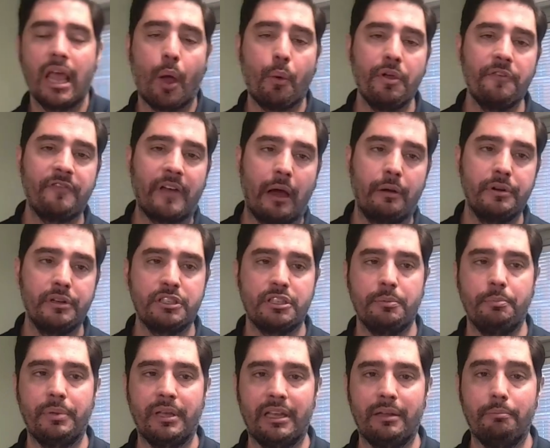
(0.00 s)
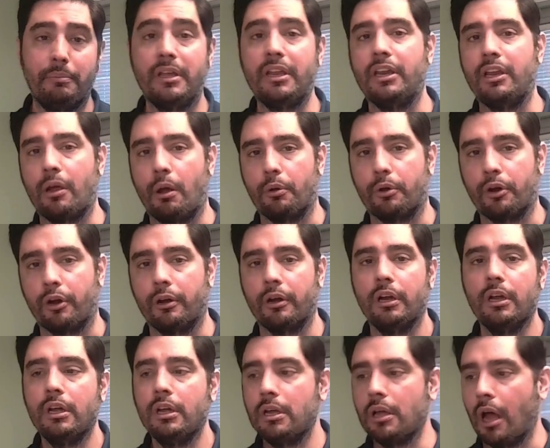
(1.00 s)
And we found it to be mediocre.